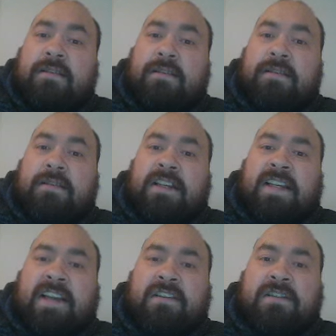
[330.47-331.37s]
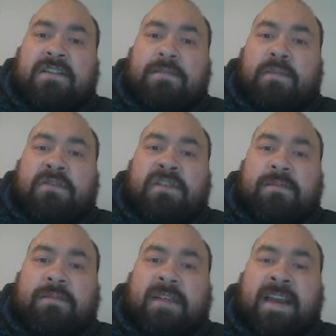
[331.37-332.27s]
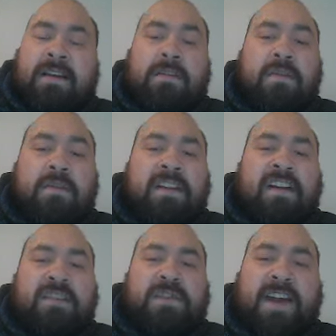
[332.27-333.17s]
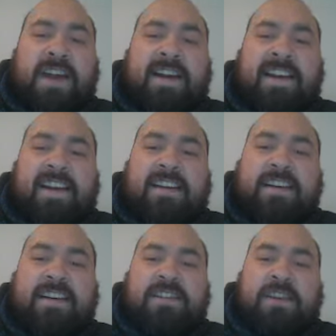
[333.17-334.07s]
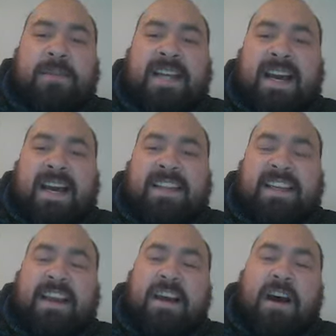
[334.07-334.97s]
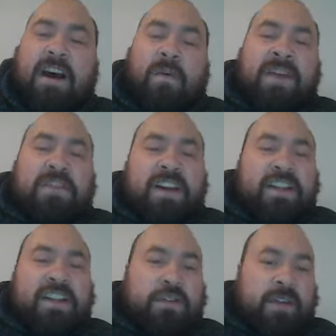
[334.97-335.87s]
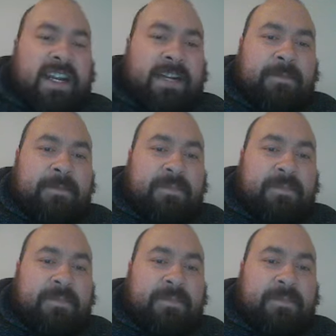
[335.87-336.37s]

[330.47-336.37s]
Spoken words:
Nick Dacos, Boxer didn't play. One of the guys we traded in, Tom McCarthy, a 133.